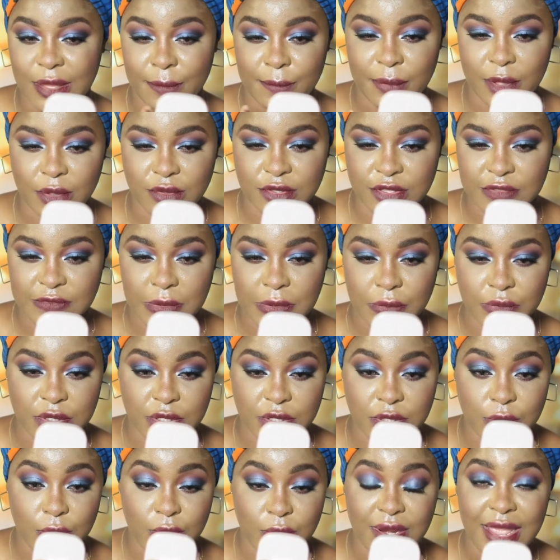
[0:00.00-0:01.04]
about this
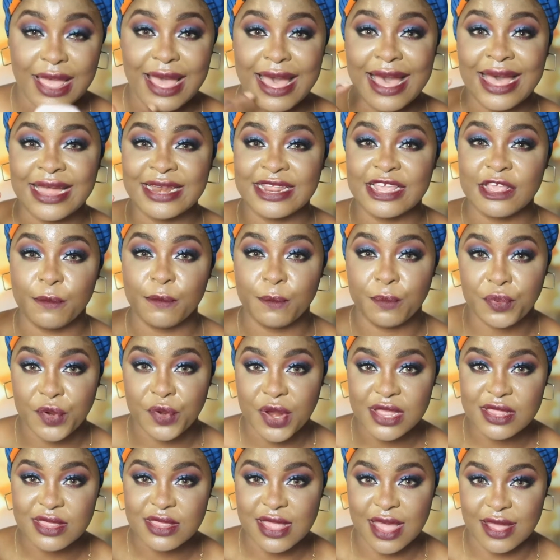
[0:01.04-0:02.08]
foundation, and it
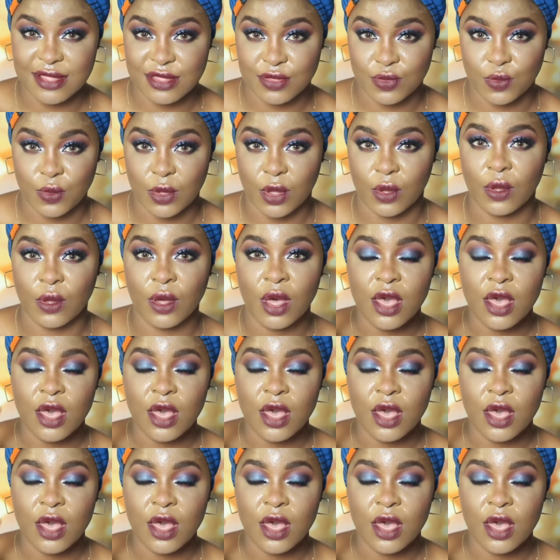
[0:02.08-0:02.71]
breaks as well.